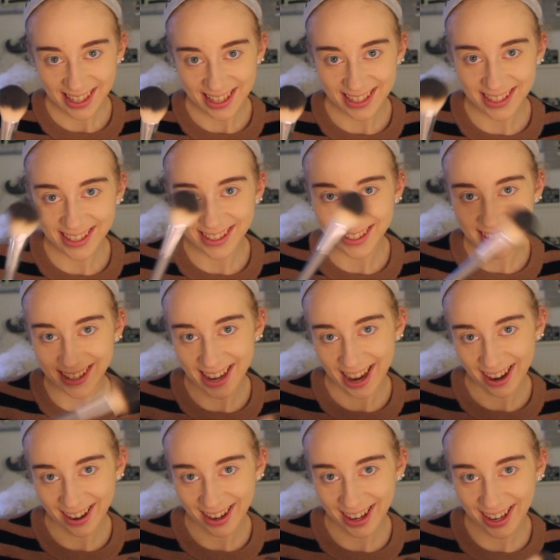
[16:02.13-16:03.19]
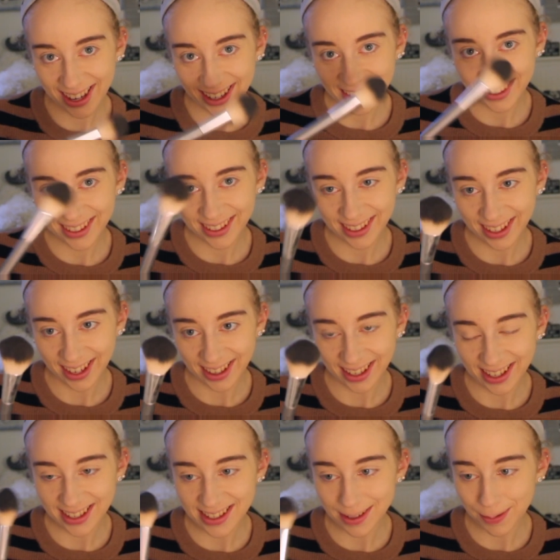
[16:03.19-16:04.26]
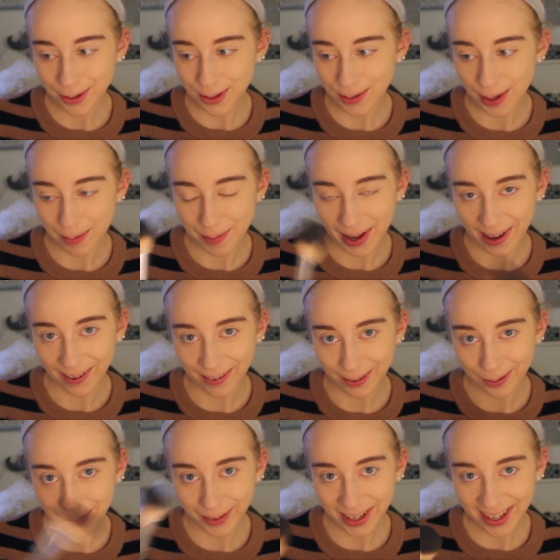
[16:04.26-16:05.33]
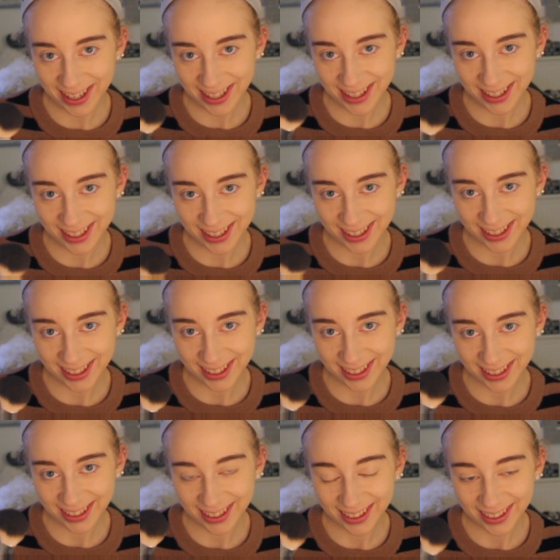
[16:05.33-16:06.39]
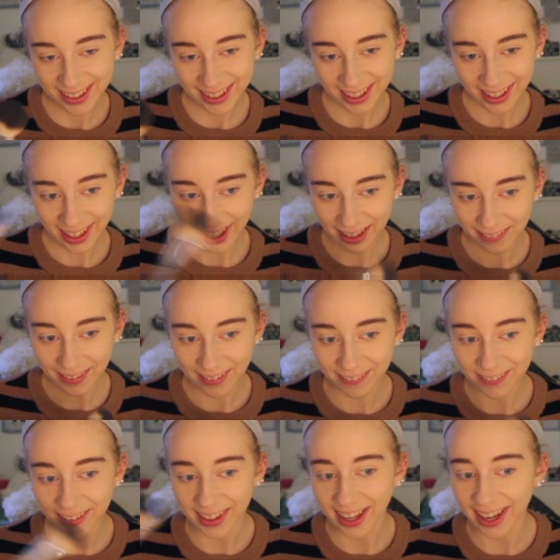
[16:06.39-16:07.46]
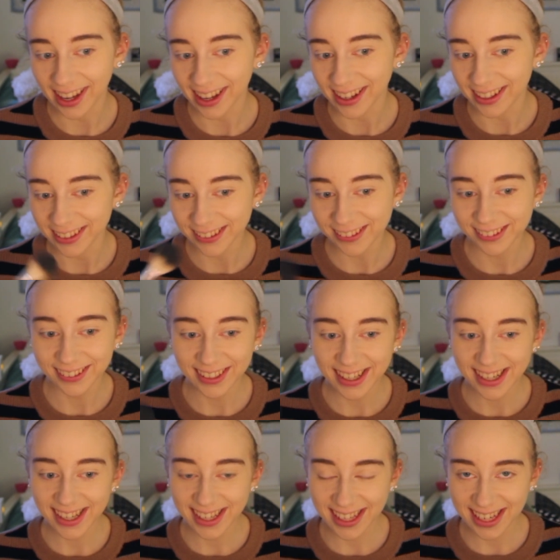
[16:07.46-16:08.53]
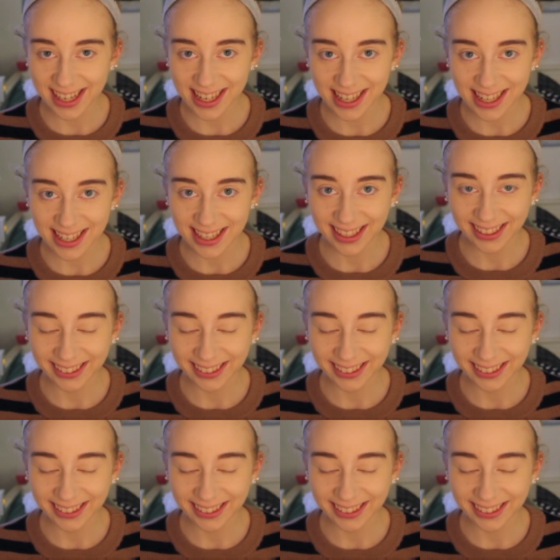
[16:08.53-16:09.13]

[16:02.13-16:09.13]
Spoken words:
It's generic. I think it's supposed to be a powder brush, not even for like contour or anything.